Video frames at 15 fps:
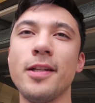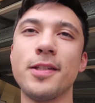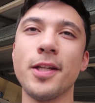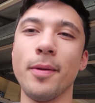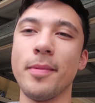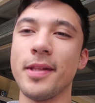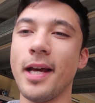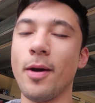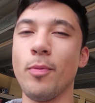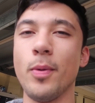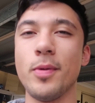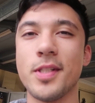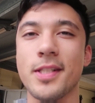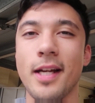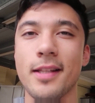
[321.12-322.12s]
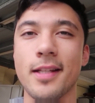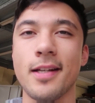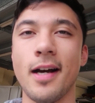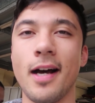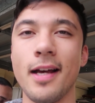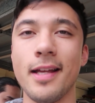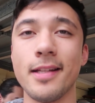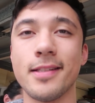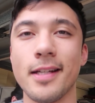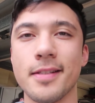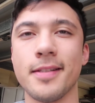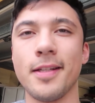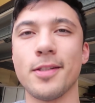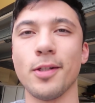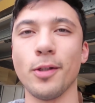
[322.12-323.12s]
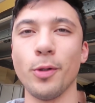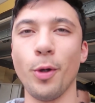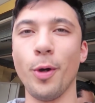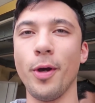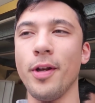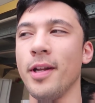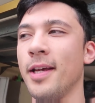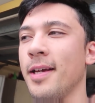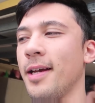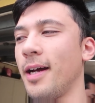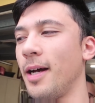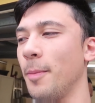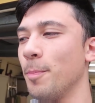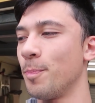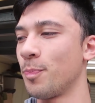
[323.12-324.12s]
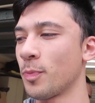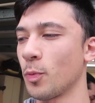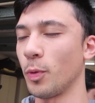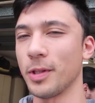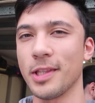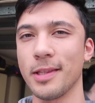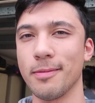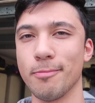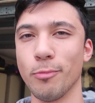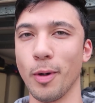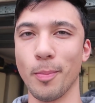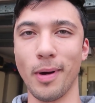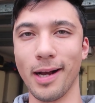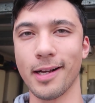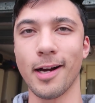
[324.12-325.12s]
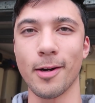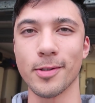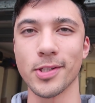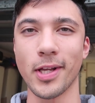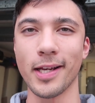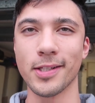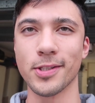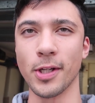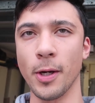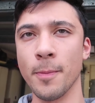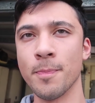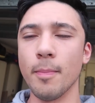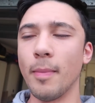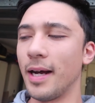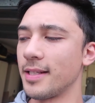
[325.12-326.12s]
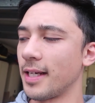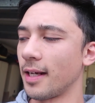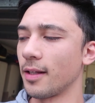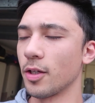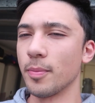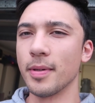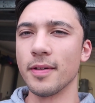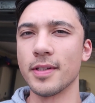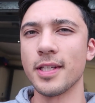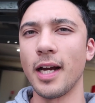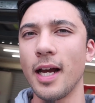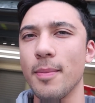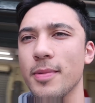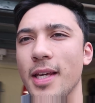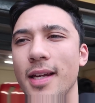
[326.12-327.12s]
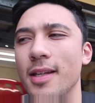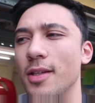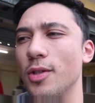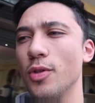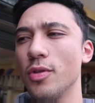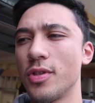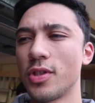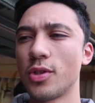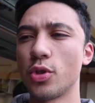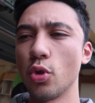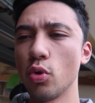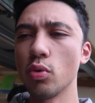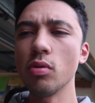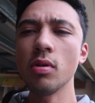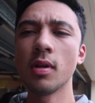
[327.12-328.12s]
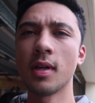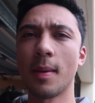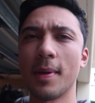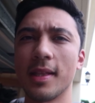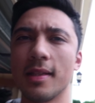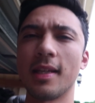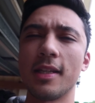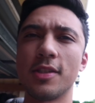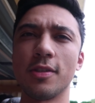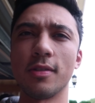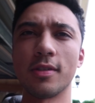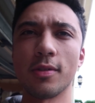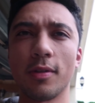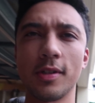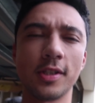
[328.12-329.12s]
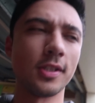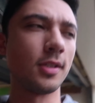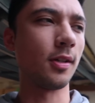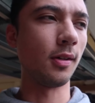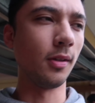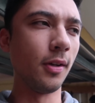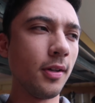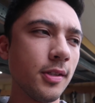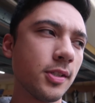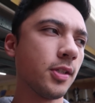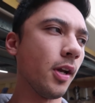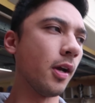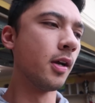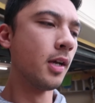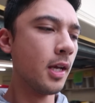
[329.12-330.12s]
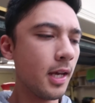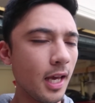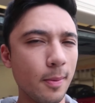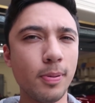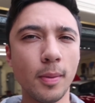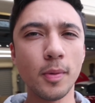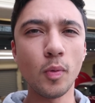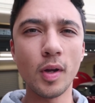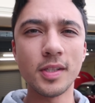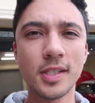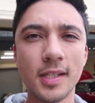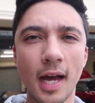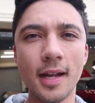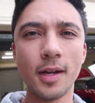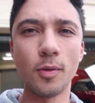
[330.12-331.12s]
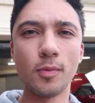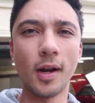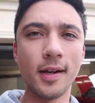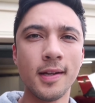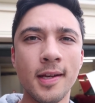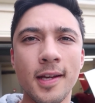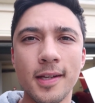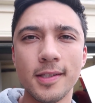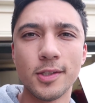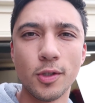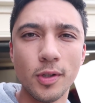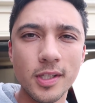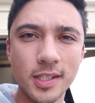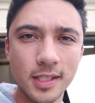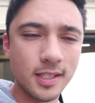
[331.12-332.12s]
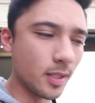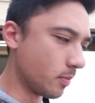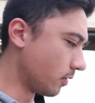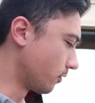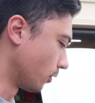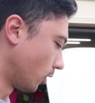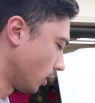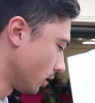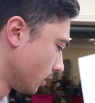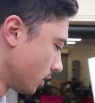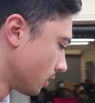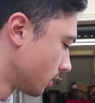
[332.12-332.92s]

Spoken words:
did tell me that when we start the car, it does need to learn what my car is like, so might take a little bit of time getting used to. I mean, the ECU sort of just got to learn, so it probably won't start and run as good as it did before.